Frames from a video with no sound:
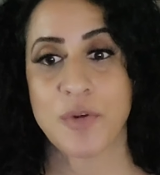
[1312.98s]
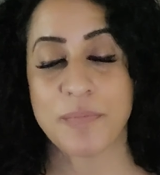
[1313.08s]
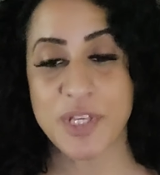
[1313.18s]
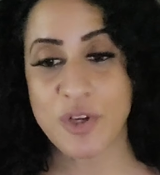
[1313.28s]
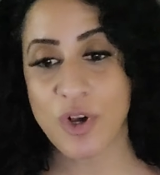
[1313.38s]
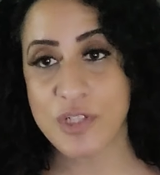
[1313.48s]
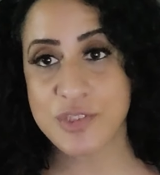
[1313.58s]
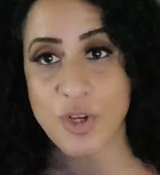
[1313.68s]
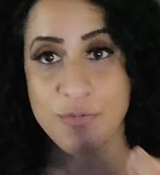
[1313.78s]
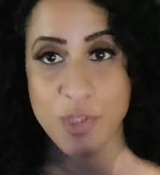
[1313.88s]

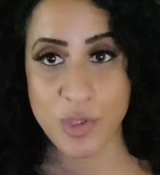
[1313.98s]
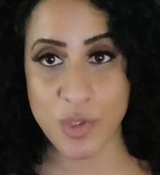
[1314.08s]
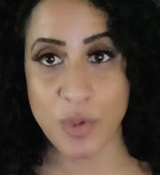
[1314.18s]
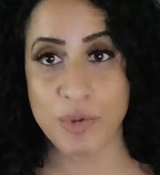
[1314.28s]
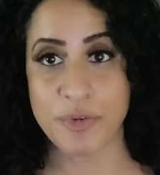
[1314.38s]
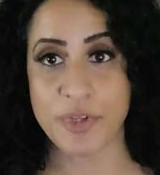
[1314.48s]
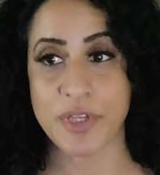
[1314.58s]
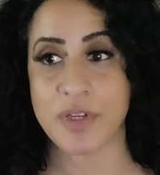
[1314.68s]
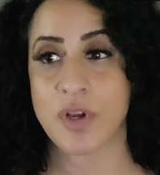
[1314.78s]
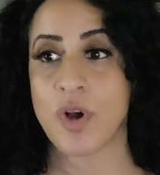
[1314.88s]
because of the
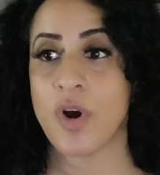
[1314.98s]
lowering